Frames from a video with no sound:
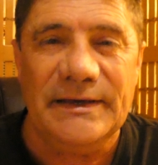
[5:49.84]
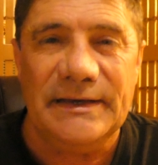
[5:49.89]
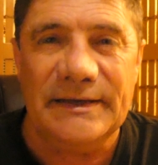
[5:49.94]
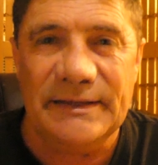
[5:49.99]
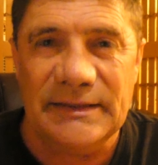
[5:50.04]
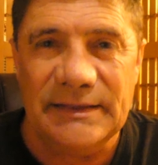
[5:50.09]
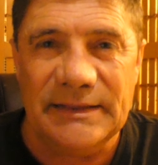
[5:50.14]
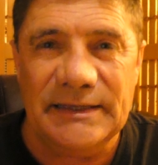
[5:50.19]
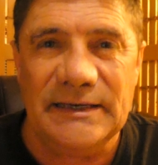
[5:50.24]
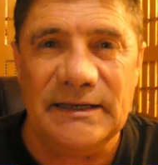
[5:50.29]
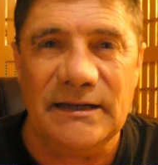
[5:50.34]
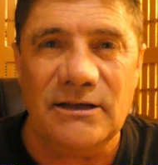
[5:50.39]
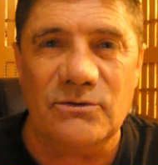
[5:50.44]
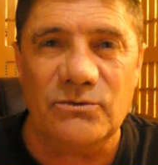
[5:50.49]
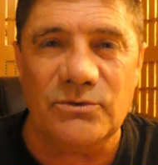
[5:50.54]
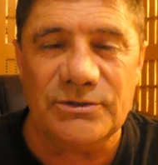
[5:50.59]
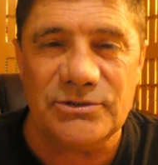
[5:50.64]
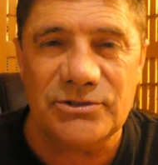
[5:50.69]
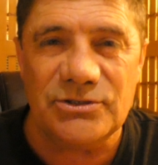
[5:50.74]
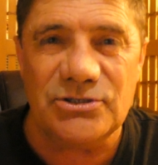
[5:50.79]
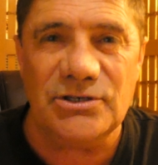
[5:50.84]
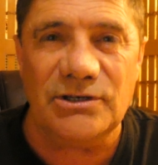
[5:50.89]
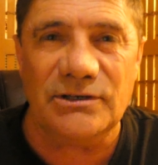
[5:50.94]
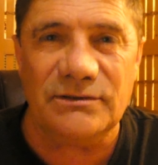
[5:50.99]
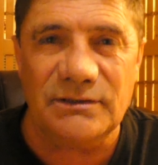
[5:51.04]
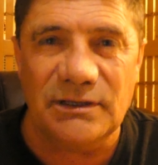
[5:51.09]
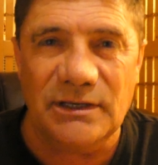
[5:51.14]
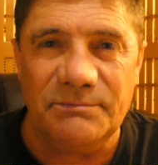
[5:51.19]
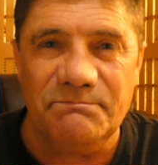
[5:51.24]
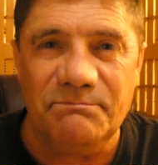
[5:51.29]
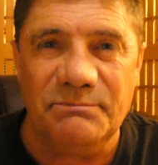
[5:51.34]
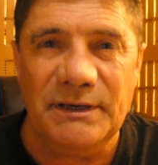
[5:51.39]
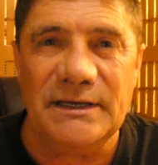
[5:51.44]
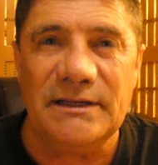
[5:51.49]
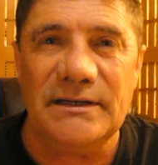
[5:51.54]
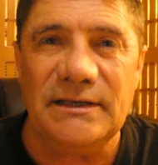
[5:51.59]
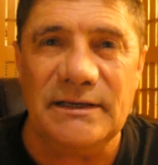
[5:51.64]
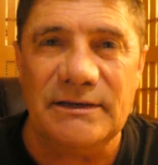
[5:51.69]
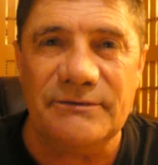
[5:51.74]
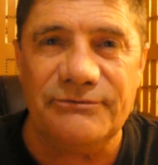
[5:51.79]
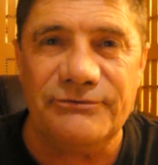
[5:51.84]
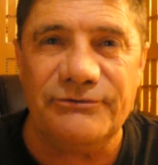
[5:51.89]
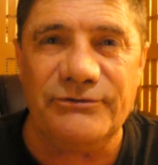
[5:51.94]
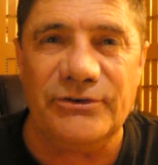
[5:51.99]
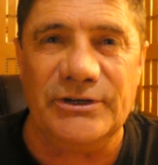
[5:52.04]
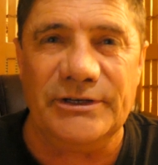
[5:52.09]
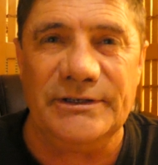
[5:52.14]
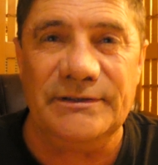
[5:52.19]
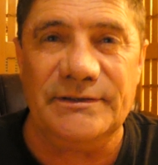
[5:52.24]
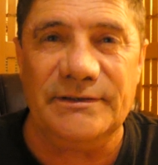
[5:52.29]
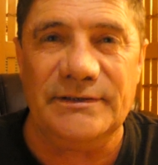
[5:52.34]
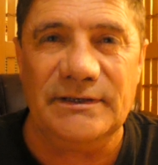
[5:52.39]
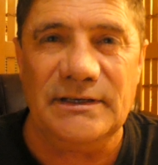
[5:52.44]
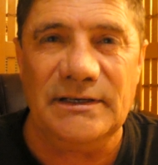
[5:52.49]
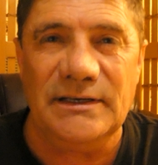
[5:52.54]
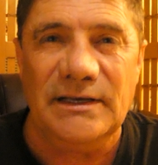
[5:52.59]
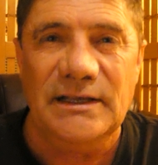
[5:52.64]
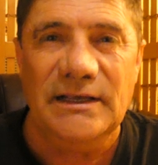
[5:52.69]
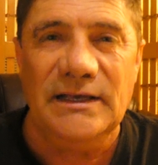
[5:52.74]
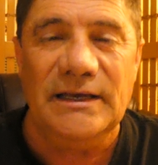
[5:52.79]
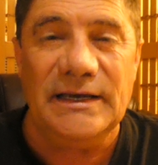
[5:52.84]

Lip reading: And then it was just a bidding frenzy.